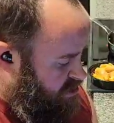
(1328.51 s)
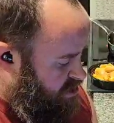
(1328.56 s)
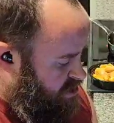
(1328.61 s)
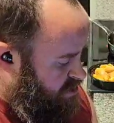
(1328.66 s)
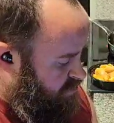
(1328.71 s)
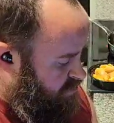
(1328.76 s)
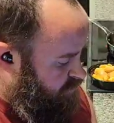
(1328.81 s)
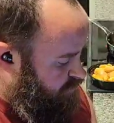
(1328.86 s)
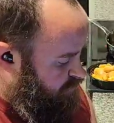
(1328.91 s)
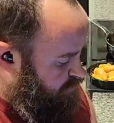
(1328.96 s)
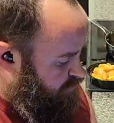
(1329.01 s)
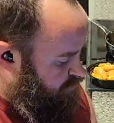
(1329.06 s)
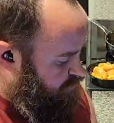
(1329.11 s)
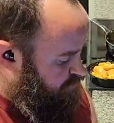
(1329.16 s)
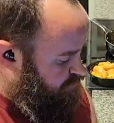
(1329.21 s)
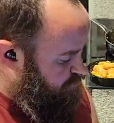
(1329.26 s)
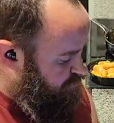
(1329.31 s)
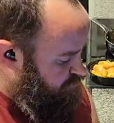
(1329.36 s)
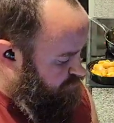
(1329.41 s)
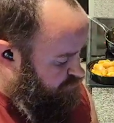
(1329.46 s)
them,
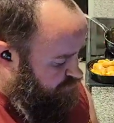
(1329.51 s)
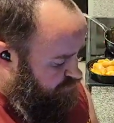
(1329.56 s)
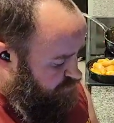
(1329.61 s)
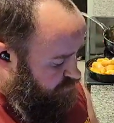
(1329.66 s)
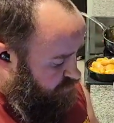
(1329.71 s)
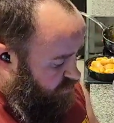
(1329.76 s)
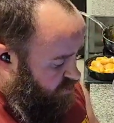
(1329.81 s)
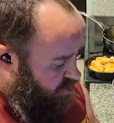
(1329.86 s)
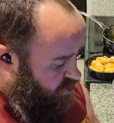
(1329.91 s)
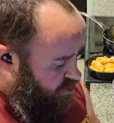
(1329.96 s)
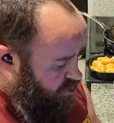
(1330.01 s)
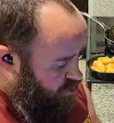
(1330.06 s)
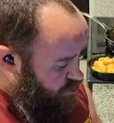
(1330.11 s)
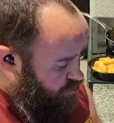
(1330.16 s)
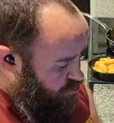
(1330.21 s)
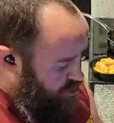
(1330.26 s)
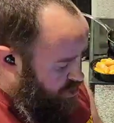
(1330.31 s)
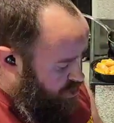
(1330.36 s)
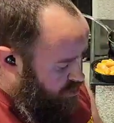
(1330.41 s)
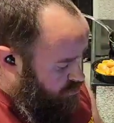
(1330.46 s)

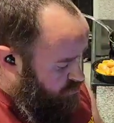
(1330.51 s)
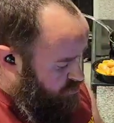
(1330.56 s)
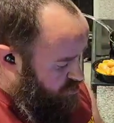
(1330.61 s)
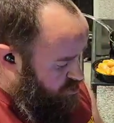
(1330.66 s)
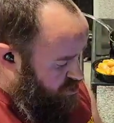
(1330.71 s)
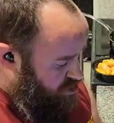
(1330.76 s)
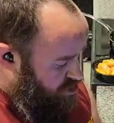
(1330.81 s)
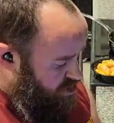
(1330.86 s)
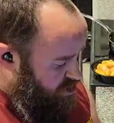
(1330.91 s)
they don't